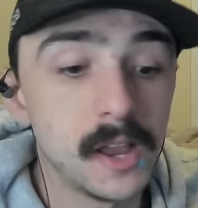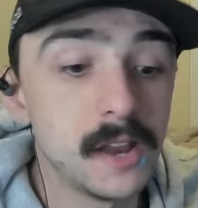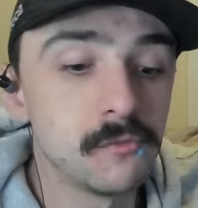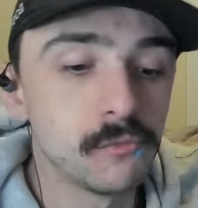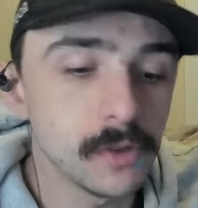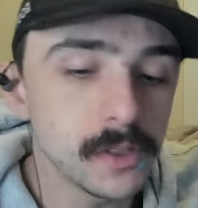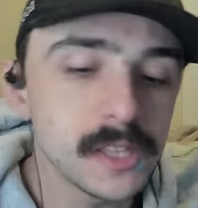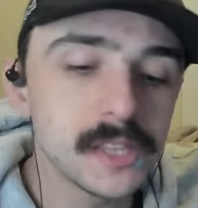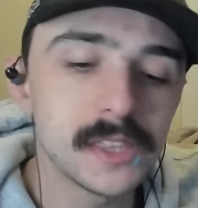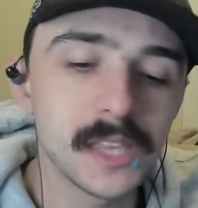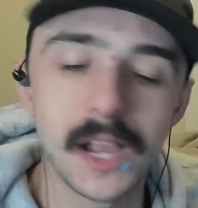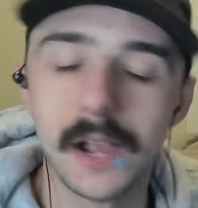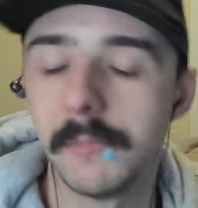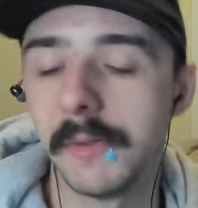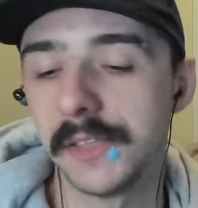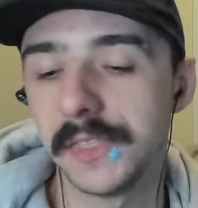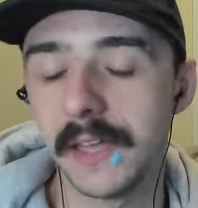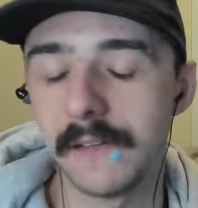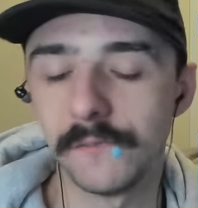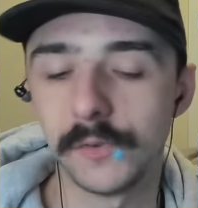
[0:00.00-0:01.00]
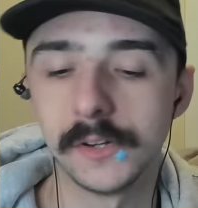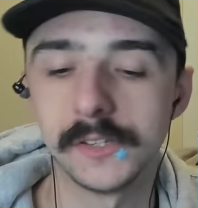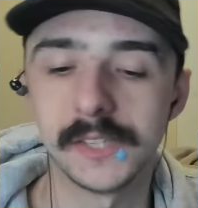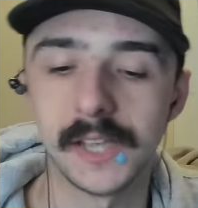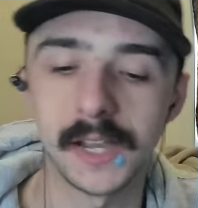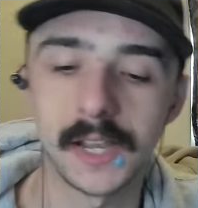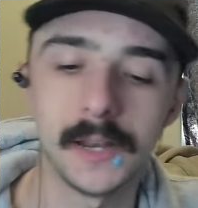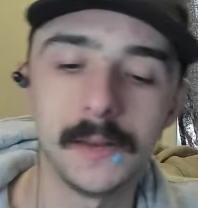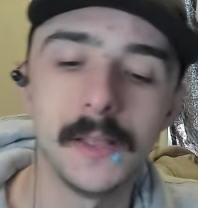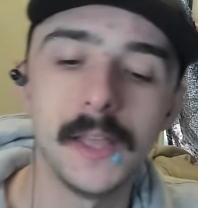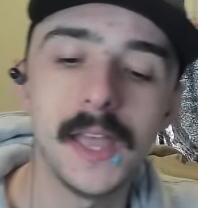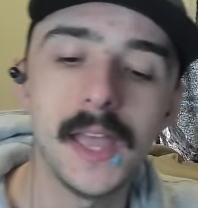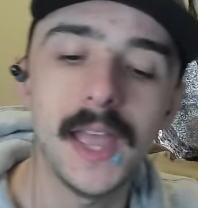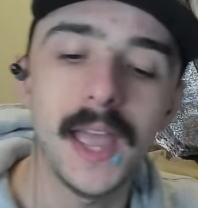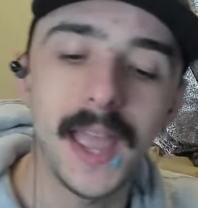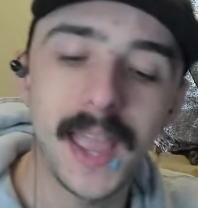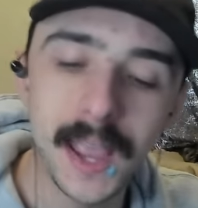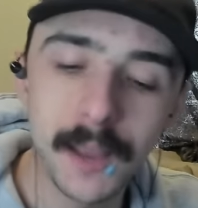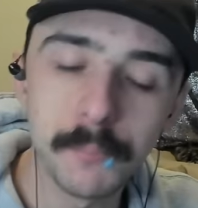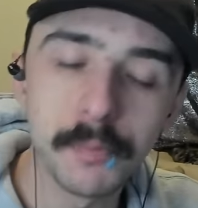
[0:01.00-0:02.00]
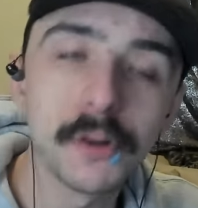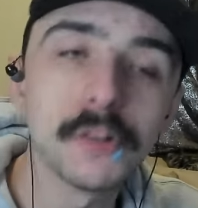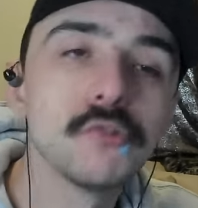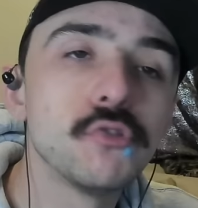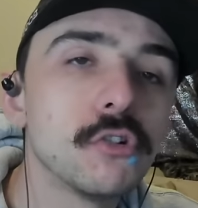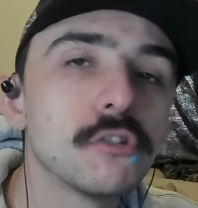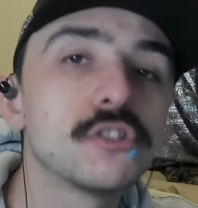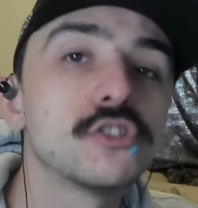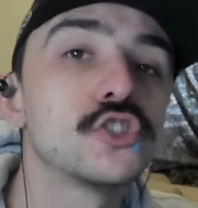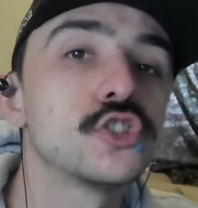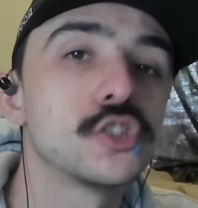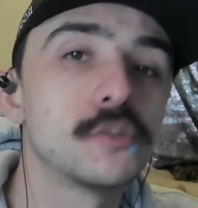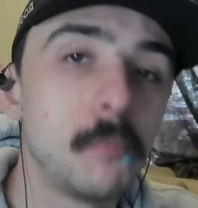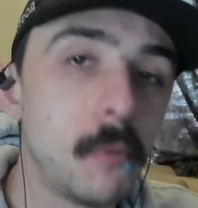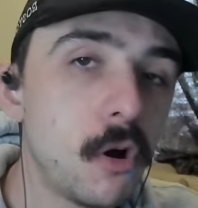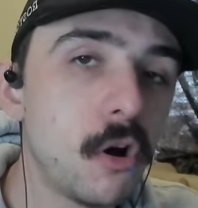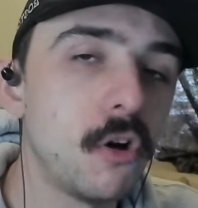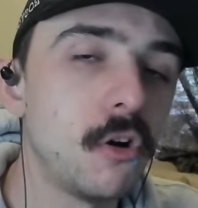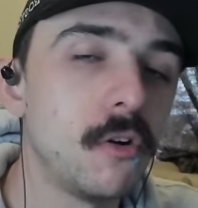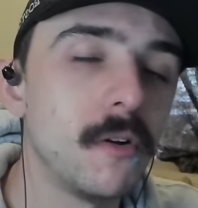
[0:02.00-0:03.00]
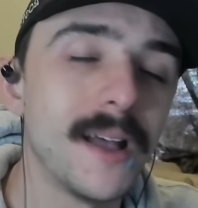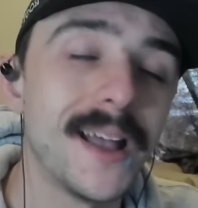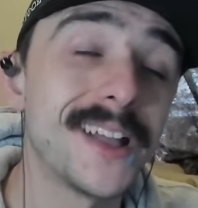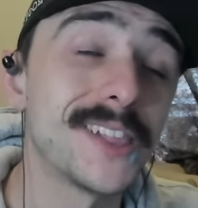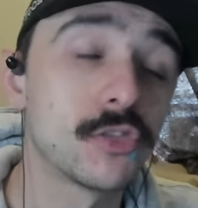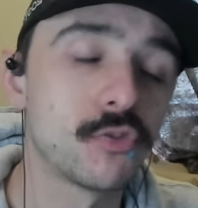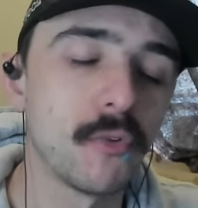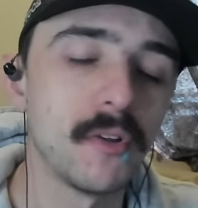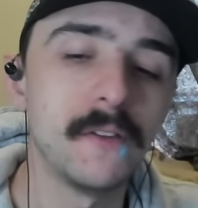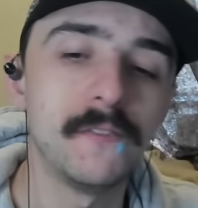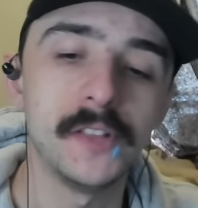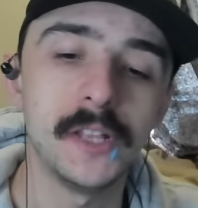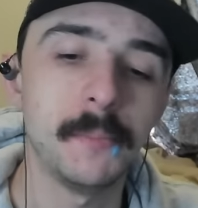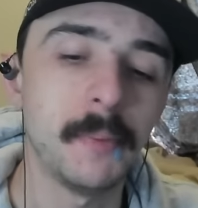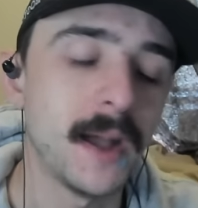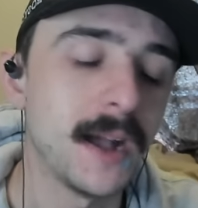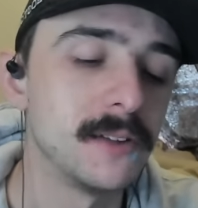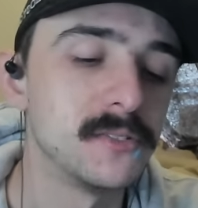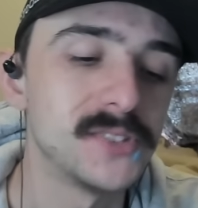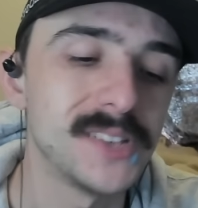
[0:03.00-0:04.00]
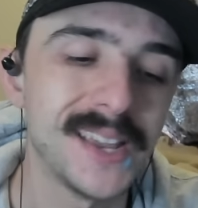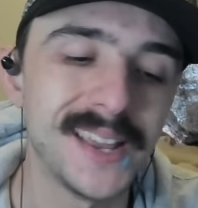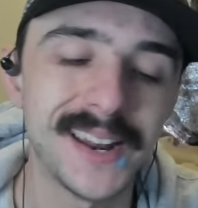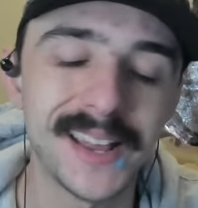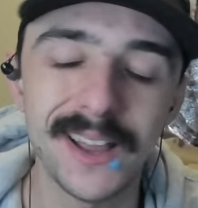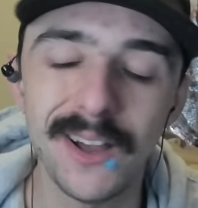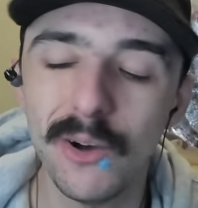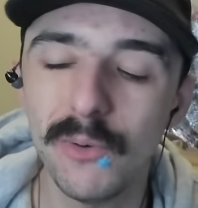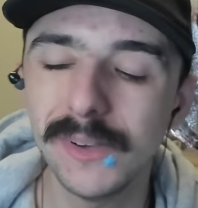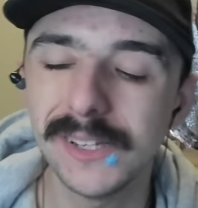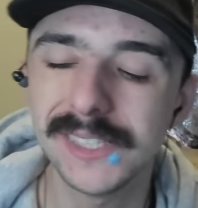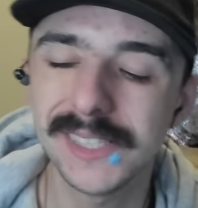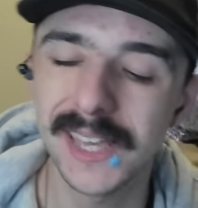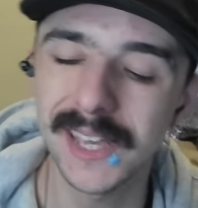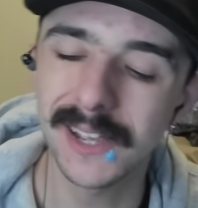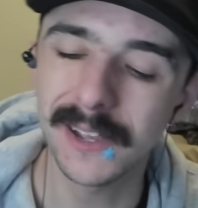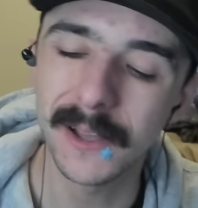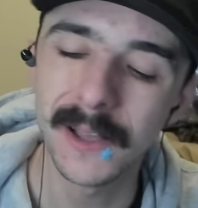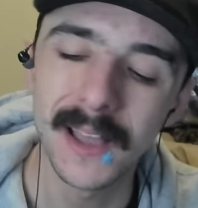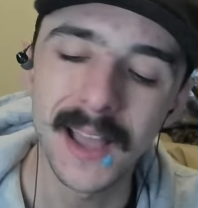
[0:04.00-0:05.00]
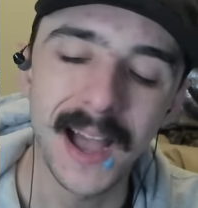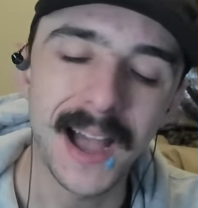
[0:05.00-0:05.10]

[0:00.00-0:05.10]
And really think about that for a second. Amber looks small at 350 pounds, and I always think,